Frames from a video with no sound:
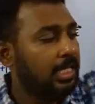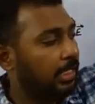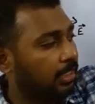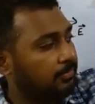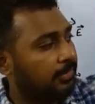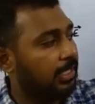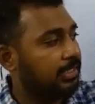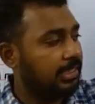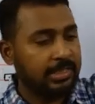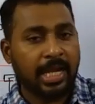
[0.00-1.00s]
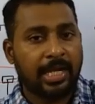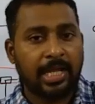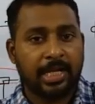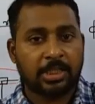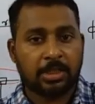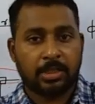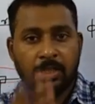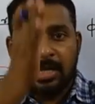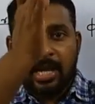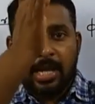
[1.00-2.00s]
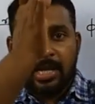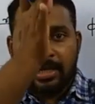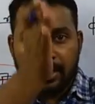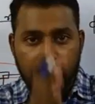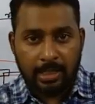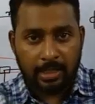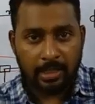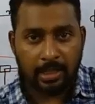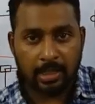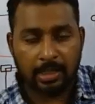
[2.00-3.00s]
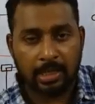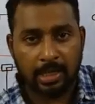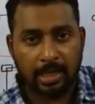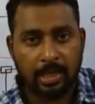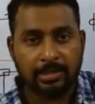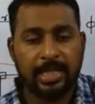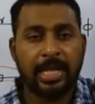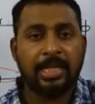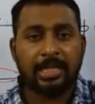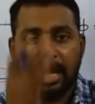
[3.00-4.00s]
electric field is in that direction and then n